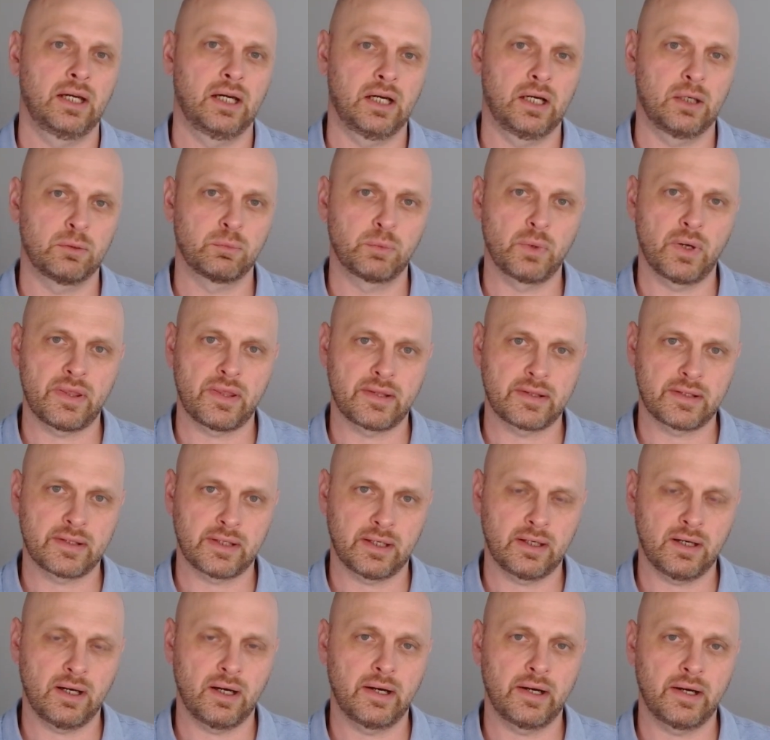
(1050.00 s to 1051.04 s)
whether
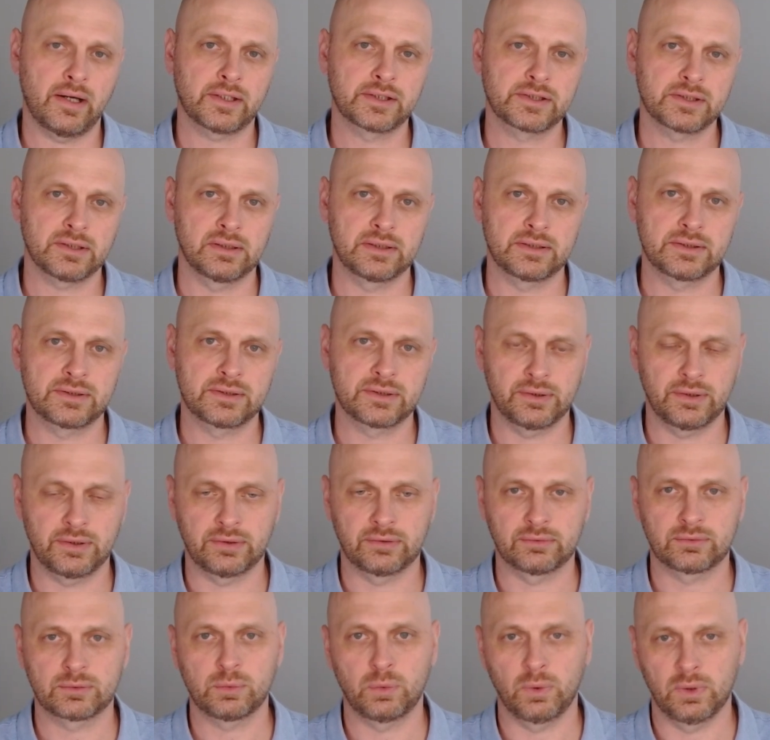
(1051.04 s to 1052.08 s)
they are actually
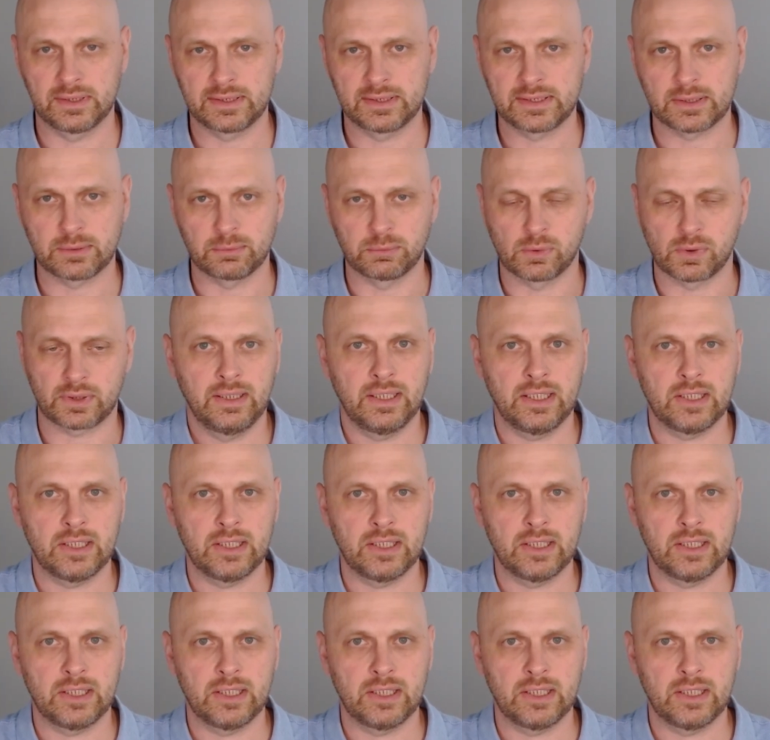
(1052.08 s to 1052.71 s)
doing quality work.